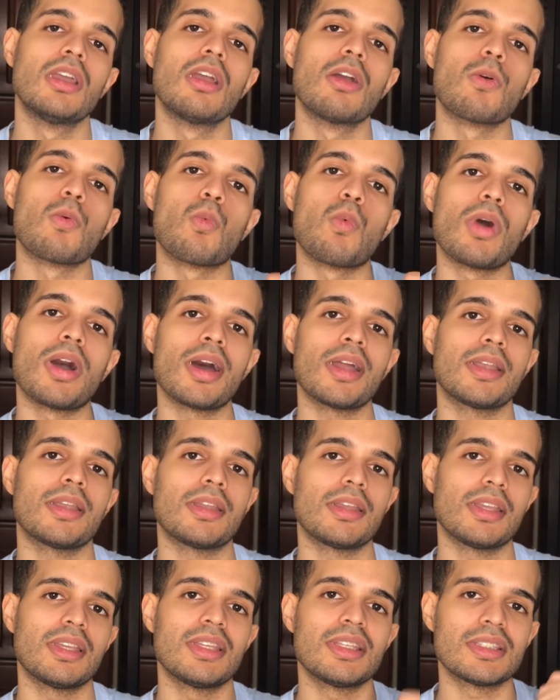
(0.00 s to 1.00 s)
what
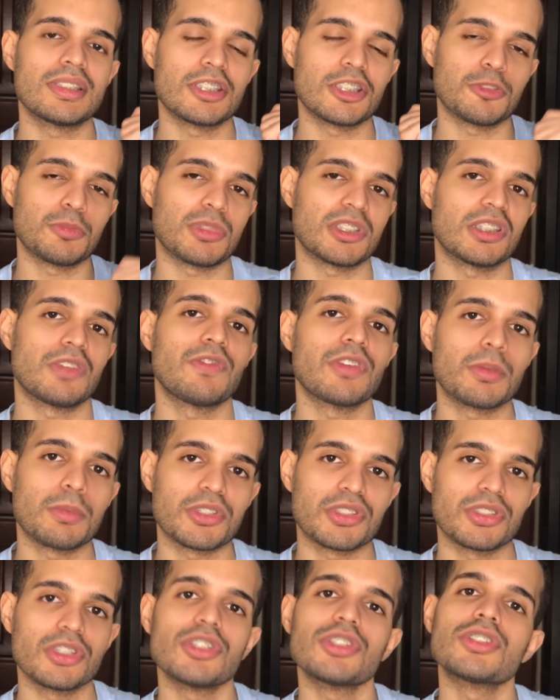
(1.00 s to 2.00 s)
is the specific
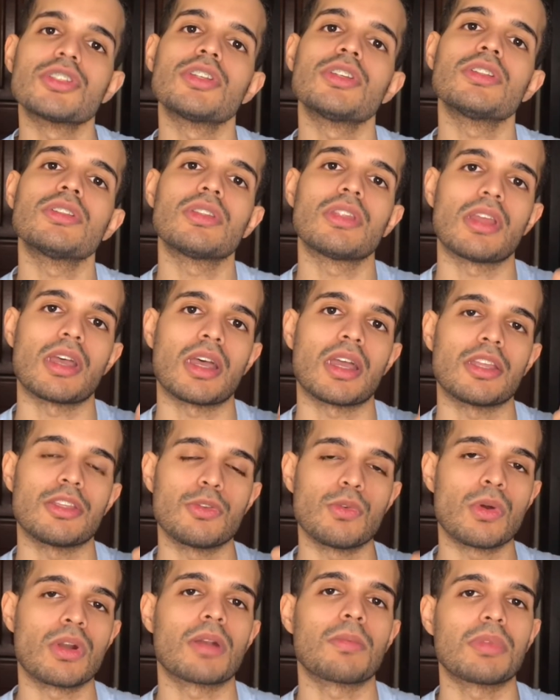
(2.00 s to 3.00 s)
position that
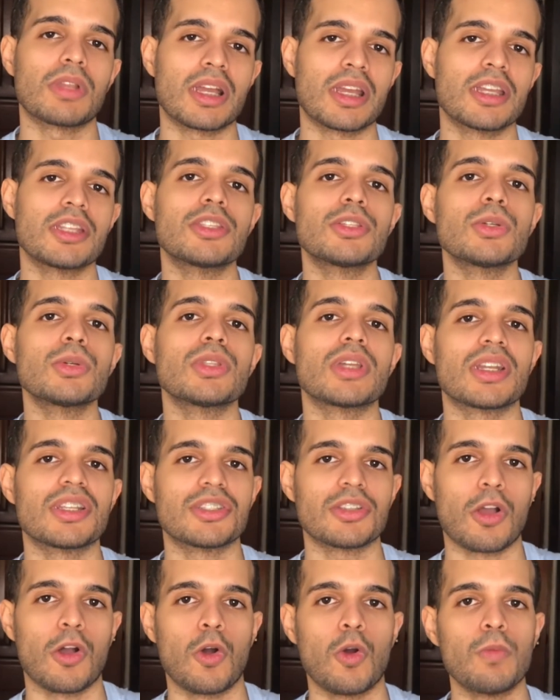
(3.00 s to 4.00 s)
you are applying to that is
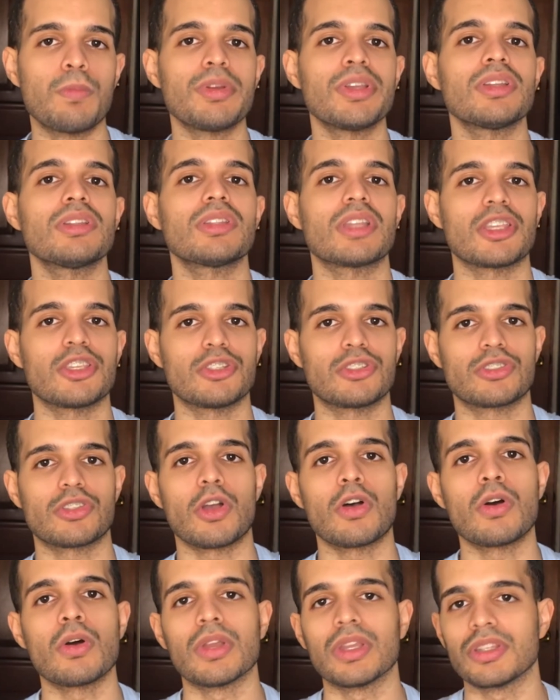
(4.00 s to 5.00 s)
open, that you
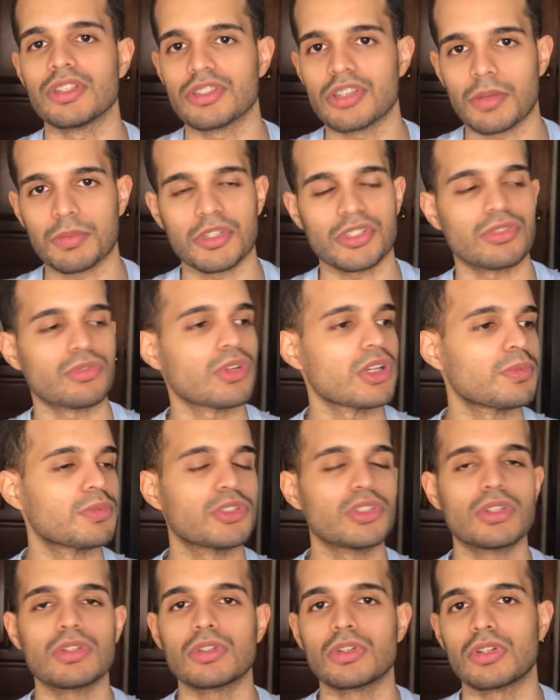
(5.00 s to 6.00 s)
saw in the job
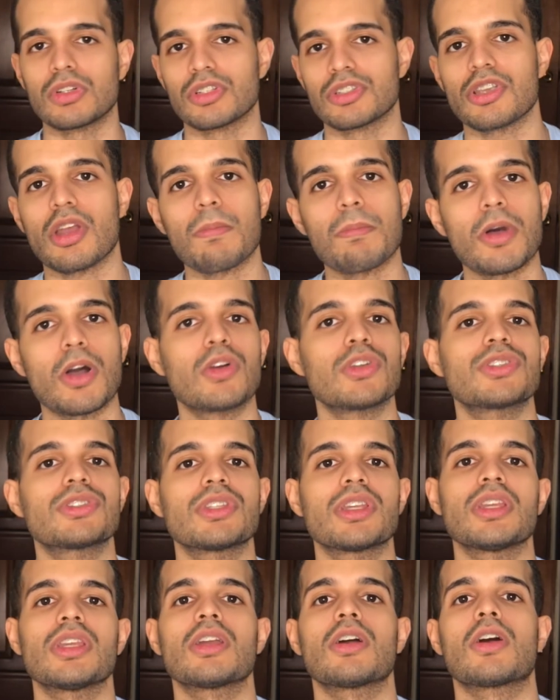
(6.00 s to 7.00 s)
description or the job
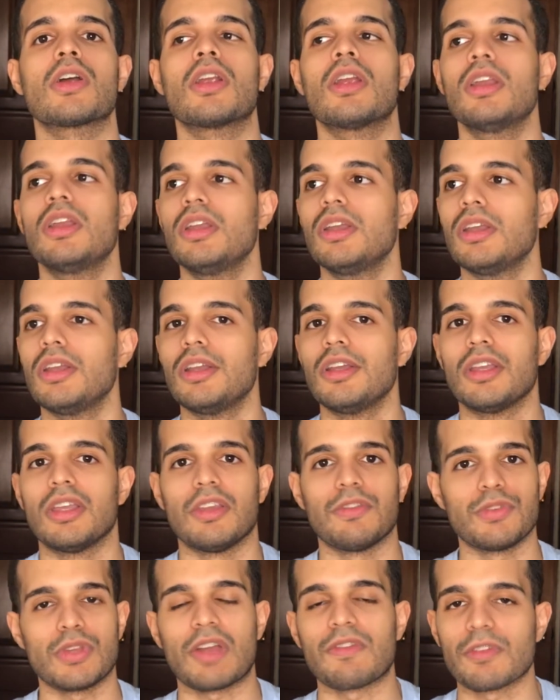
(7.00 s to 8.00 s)
posting, or if
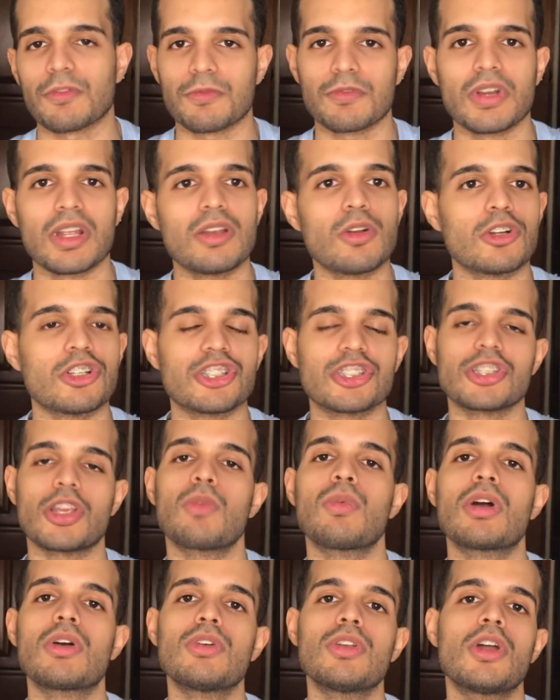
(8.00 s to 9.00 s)
you have a friend or
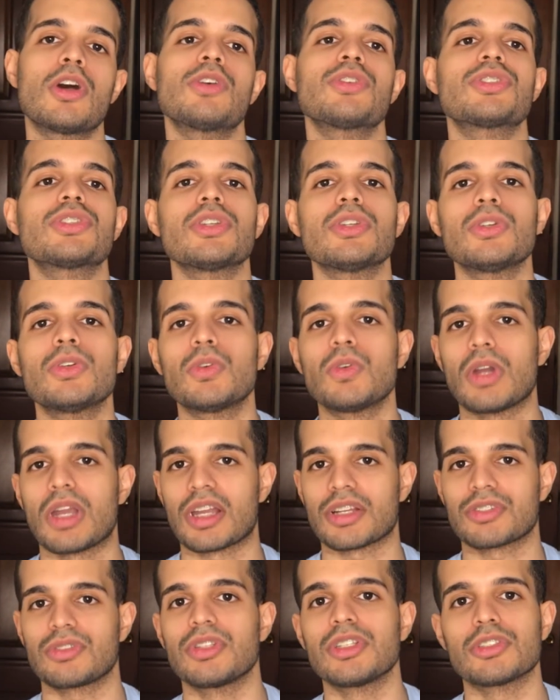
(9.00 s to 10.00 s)
someone who knows you who
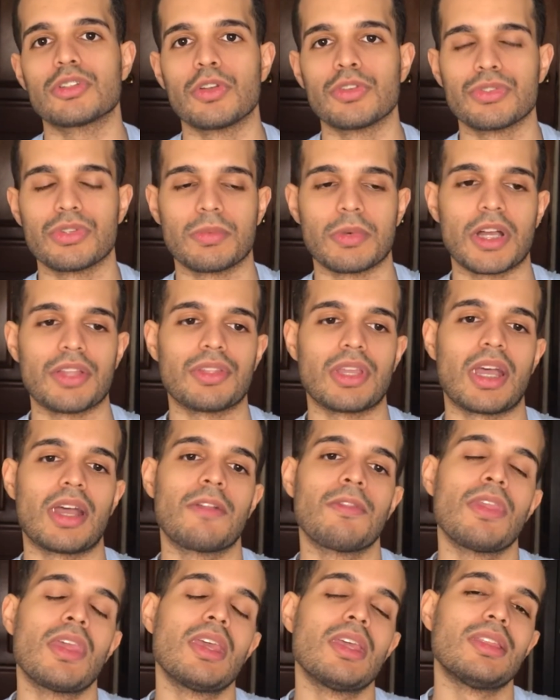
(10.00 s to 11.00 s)
actually told you about that.
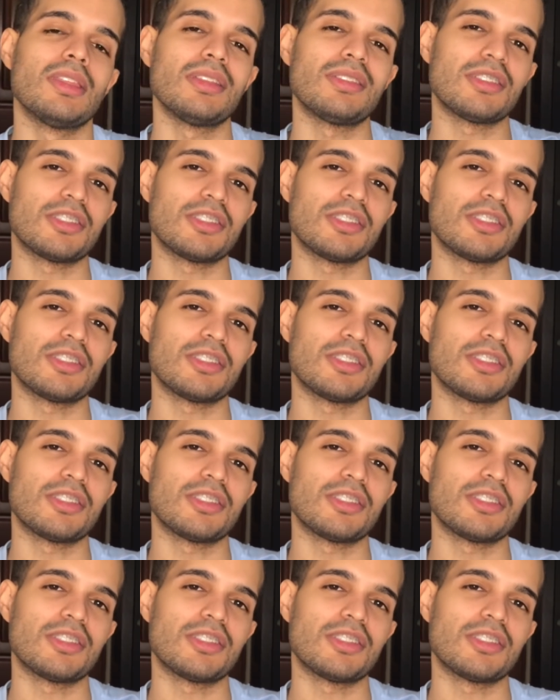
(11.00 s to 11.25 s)
This is